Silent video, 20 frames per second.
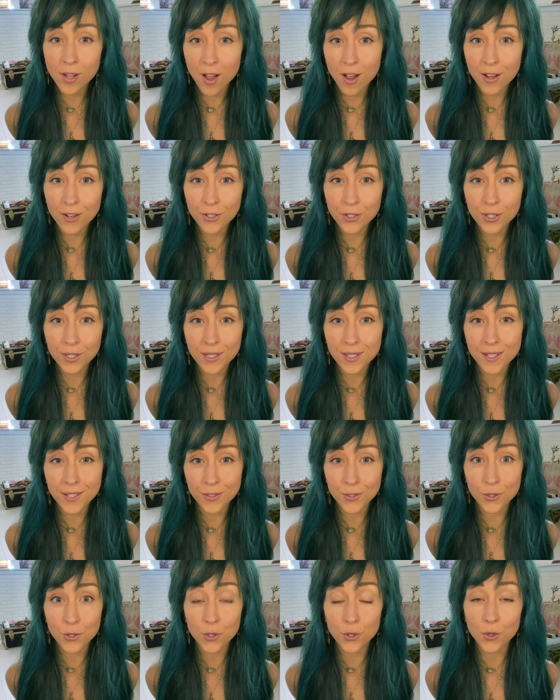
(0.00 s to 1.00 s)

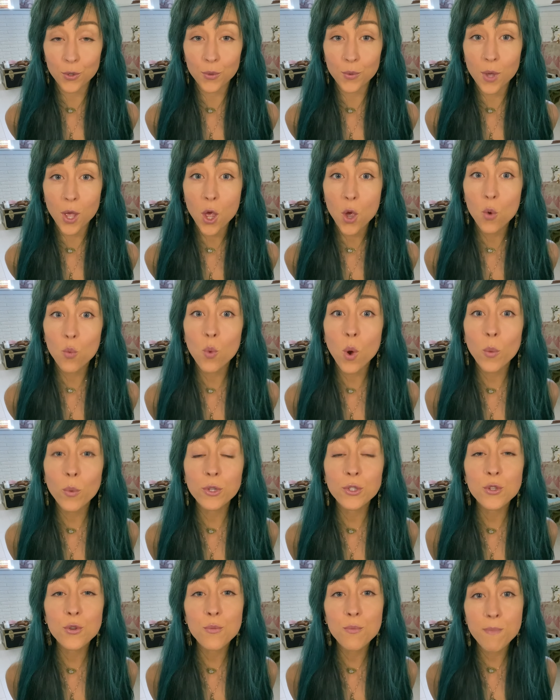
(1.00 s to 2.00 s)
consciousness to. What
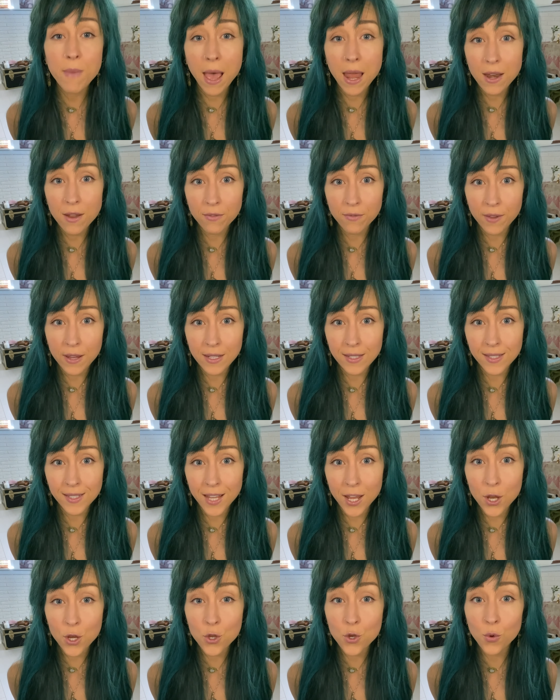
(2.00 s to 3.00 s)
would you manifest
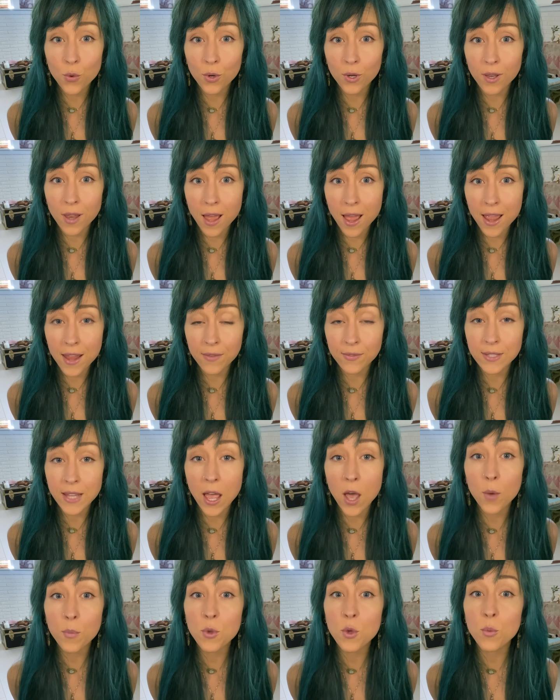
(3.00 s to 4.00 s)
in your life to
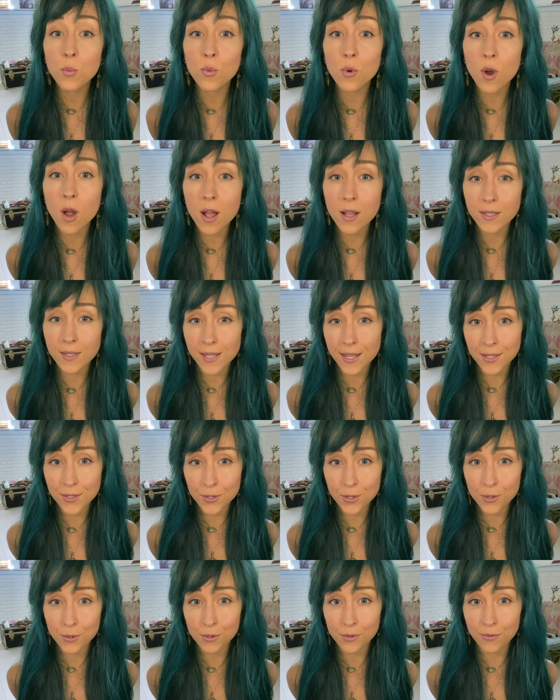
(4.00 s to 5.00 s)
help you
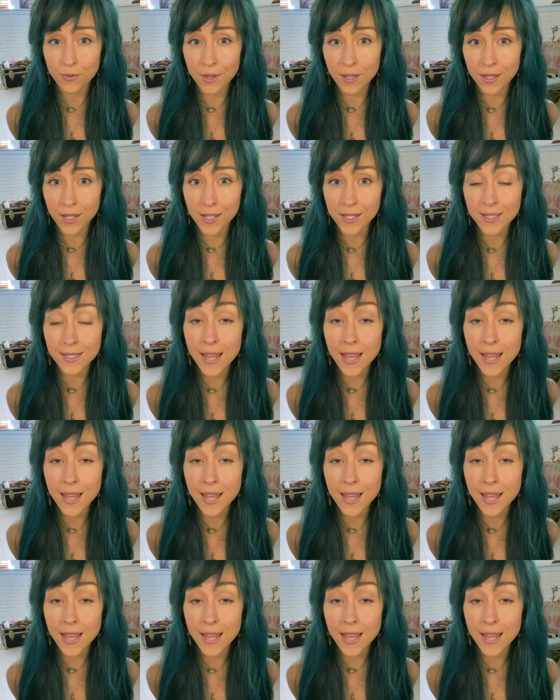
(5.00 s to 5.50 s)
process those feelings,